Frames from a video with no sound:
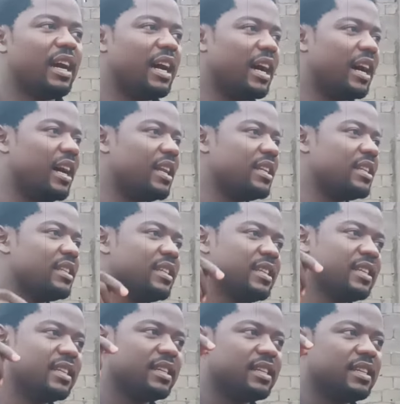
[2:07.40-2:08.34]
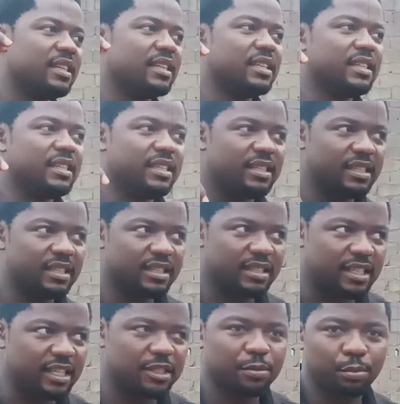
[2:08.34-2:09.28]
And
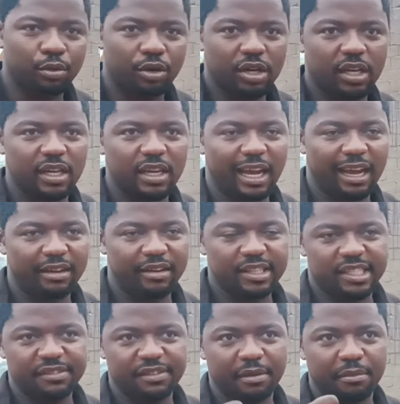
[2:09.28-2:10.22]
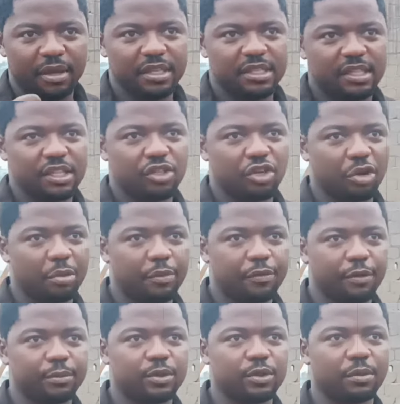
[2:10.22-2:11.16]
this morning, I received a message coming
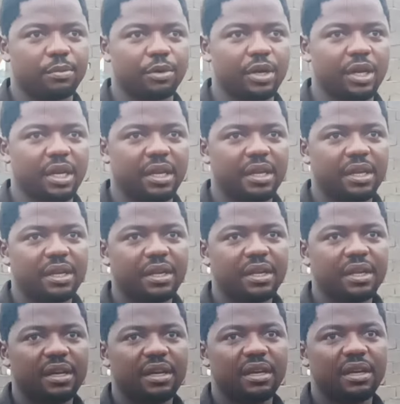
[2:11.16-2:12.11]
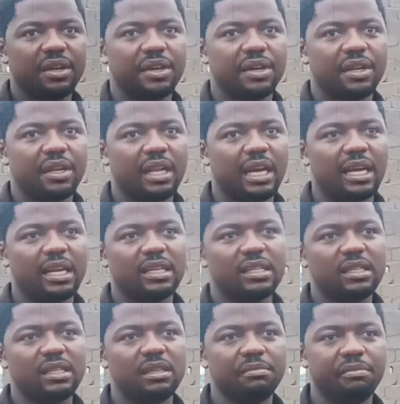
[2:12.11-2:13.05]
from somebody
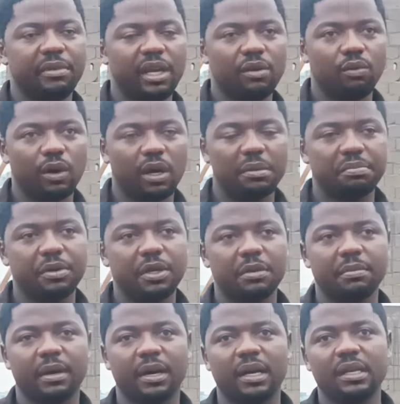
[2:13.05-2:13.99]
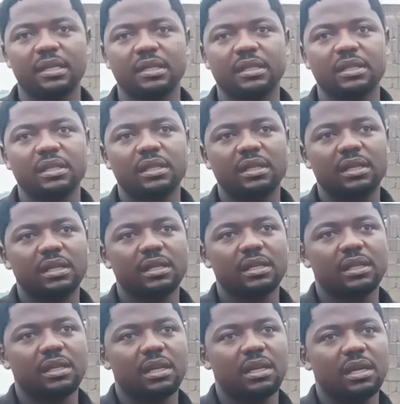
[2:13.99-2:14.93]
that he met one big man
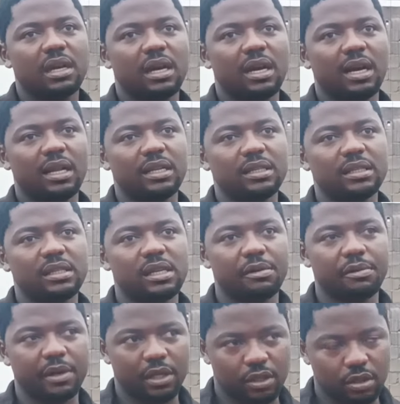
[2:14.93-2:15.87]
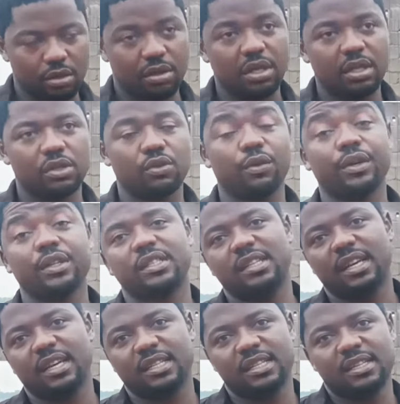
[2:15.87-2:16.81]
and they were talking
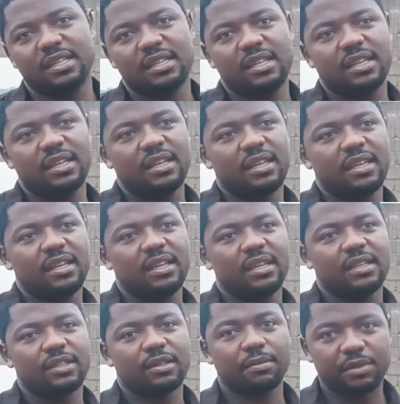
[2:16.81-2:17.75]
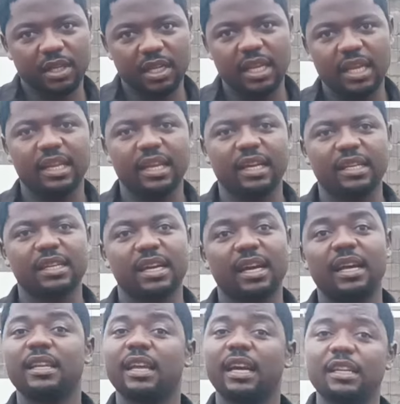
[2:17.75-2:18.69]
towards that. Something Amen. like that.
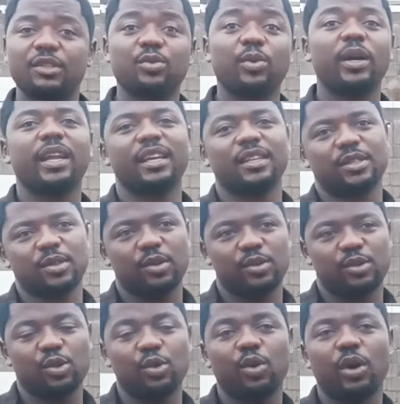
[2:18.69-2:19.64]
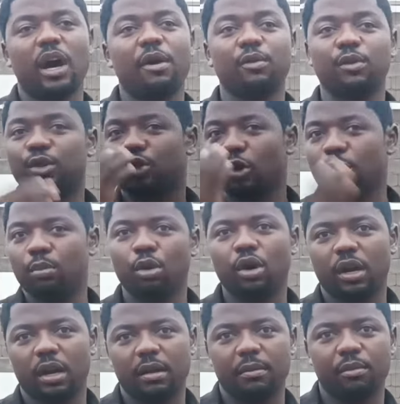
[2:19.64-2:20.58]
And that is what I saw. So I will not talk
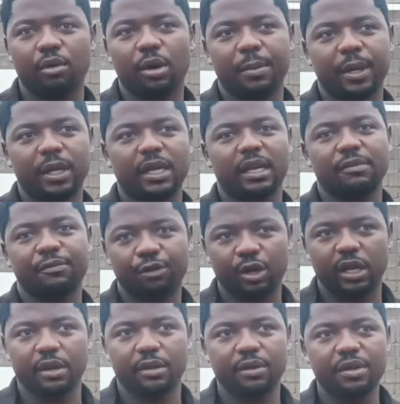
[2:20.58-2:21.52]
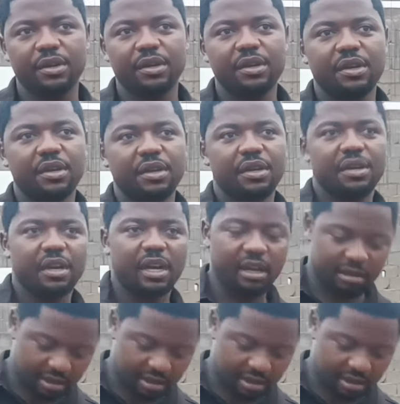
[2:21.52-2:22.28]
more, more about that for now. Amen.